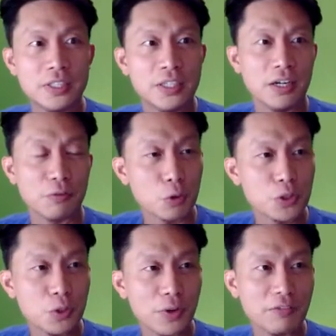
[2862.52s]
And of course,
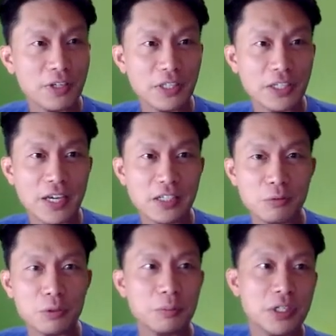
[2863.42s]
don't have that link handy
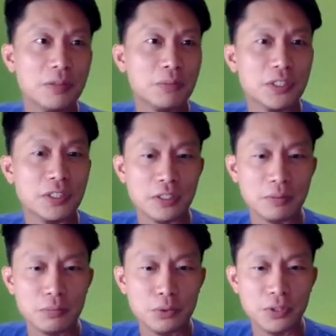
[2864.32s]
with me, but I can
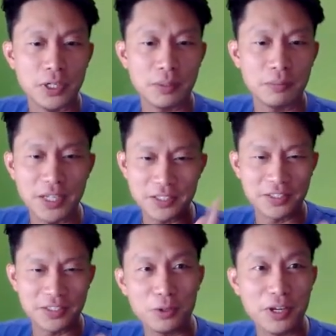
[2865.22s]
pull that up. Yes,
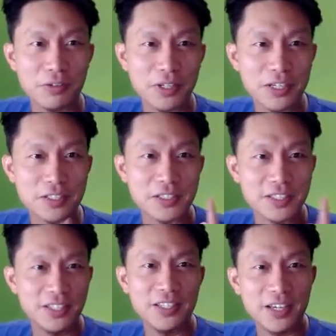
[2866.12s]
Code Cafe, yes.
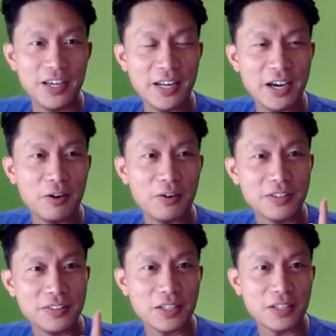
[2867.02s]
Now,
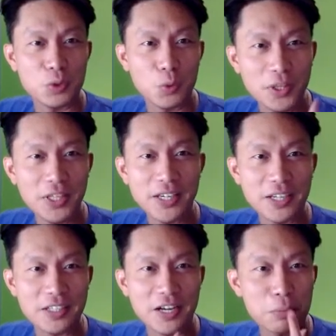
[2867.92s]
that's the one link I
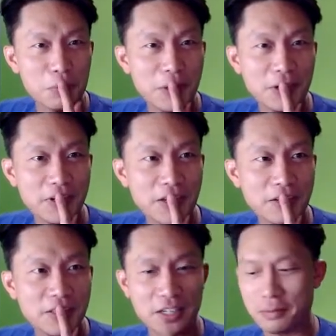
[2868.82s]
did not prepare ahead
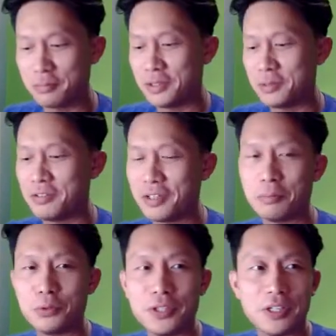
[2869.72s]
of time. Let me see if I can
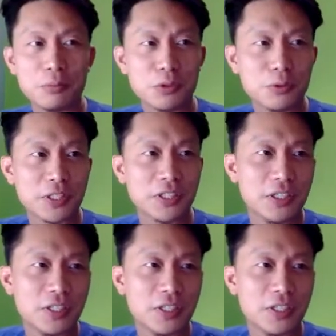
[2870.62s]
pull that up real quick.